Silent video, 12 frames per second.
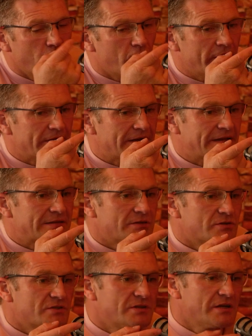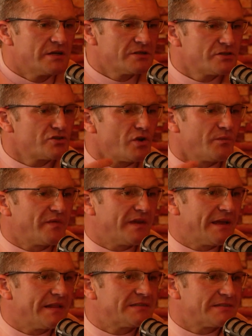Knowing that there's
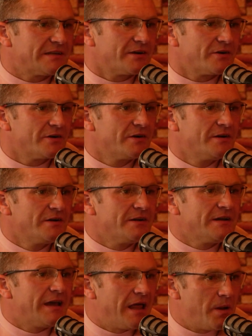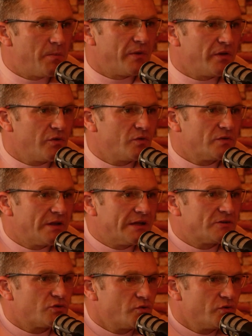something else there helping you to
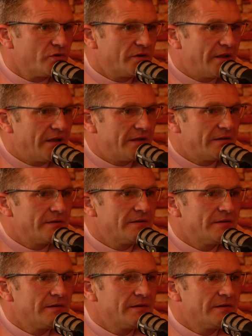get through your day.